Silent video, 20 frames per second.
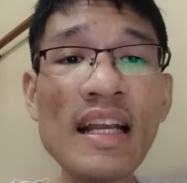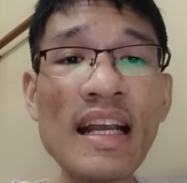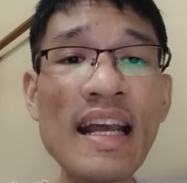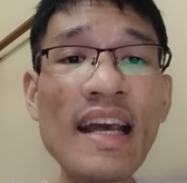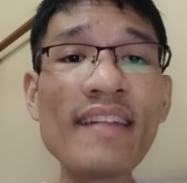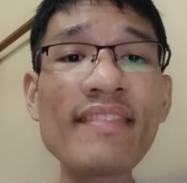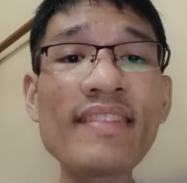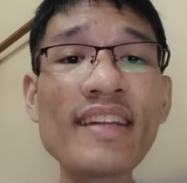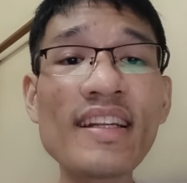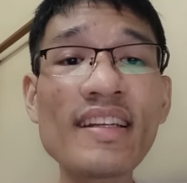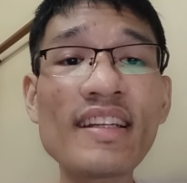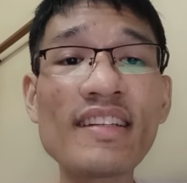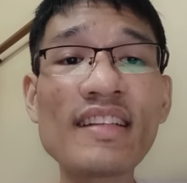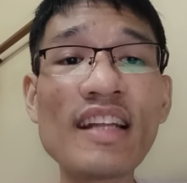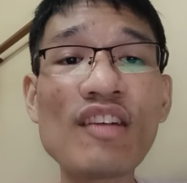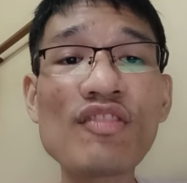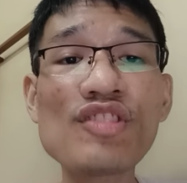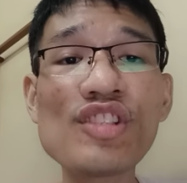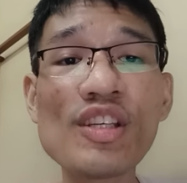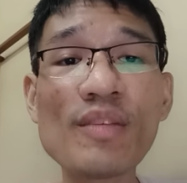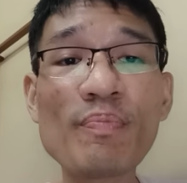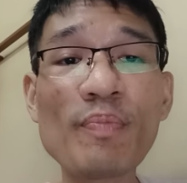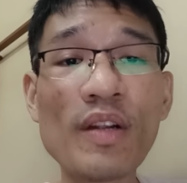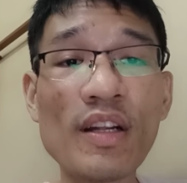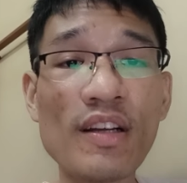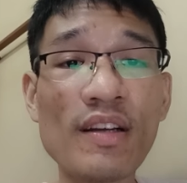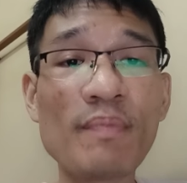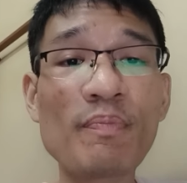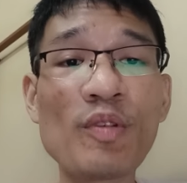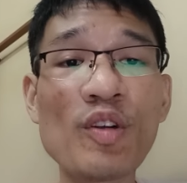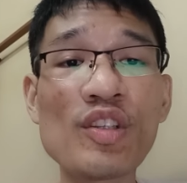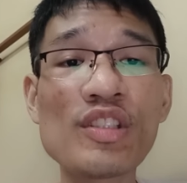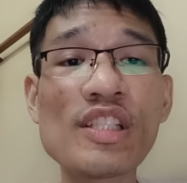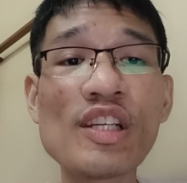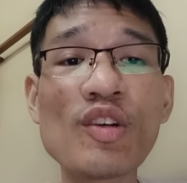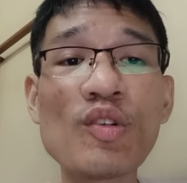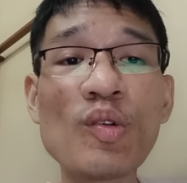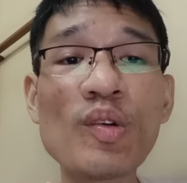As the Township Project